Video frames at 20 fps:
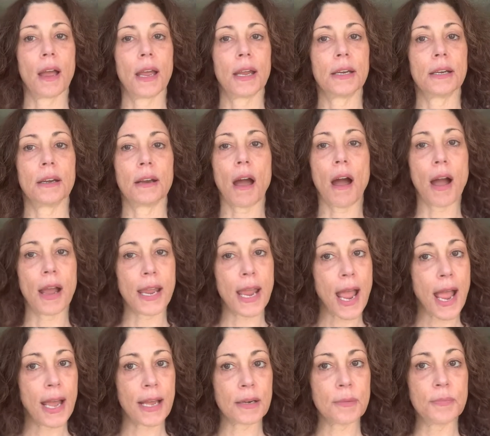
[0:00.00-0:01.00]
And I
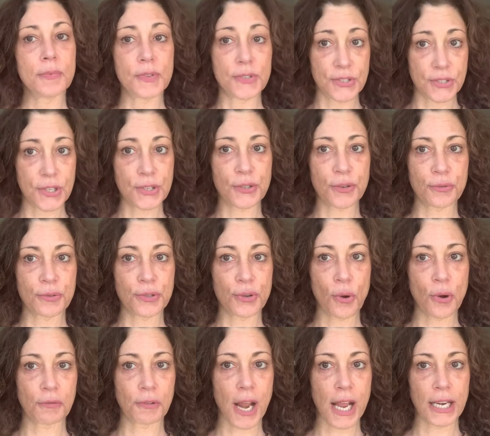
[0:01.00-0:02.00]
had scissors
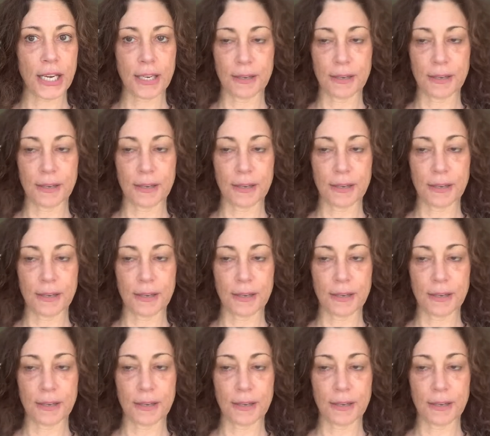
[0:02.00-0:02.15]
already.